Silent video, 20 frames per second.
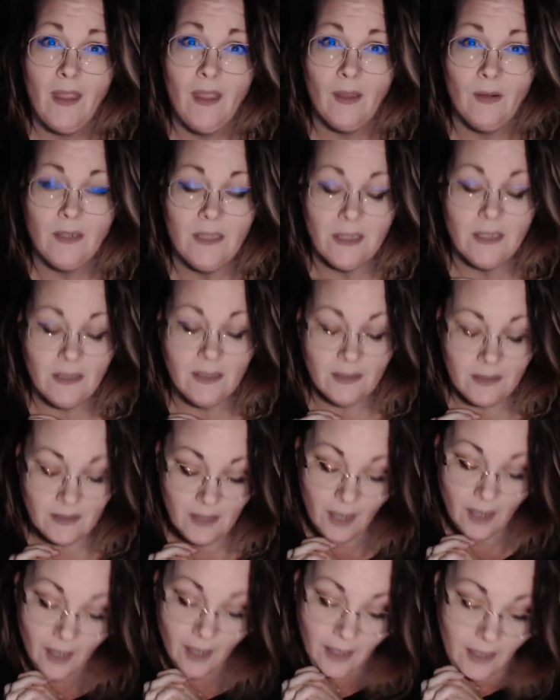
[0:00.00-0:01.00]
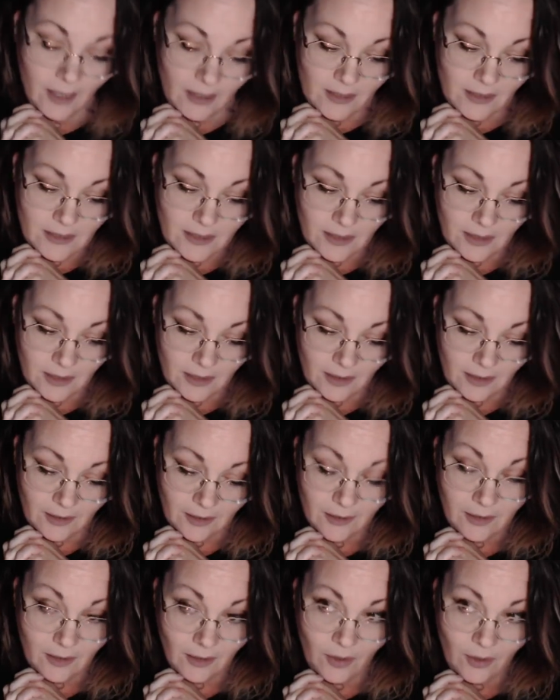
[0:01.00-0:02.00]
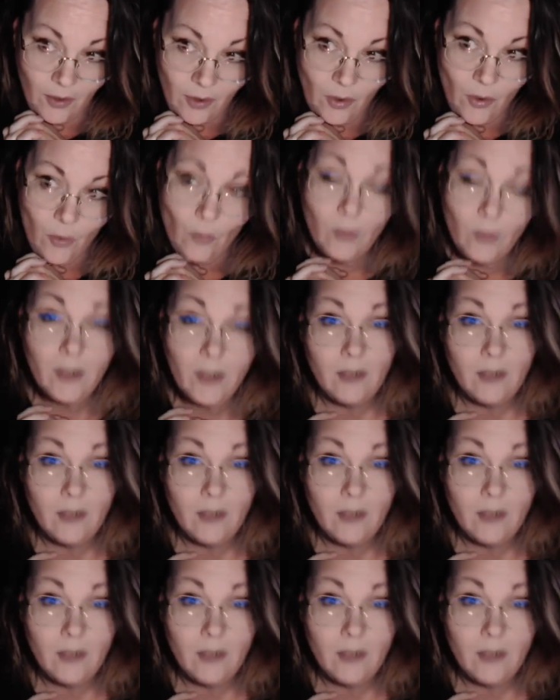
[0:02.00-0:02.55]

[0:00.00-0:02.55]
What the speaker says: And tonight, we